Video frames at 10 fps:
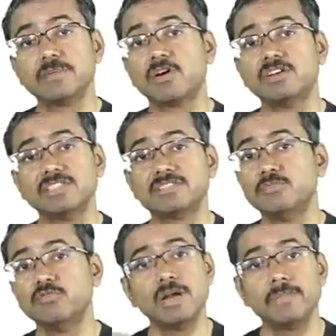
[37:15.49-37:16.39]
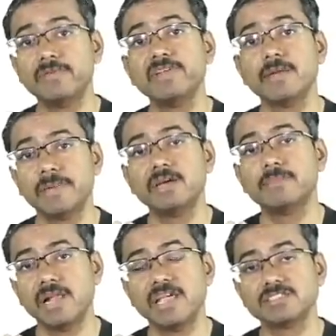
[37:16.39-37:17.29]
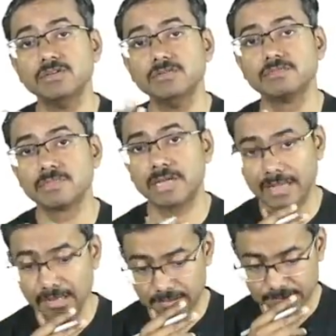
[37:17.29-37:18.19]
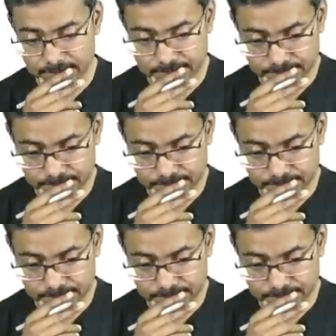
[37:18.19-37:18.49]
Because it's a movement between epidermal layers, no? Clear?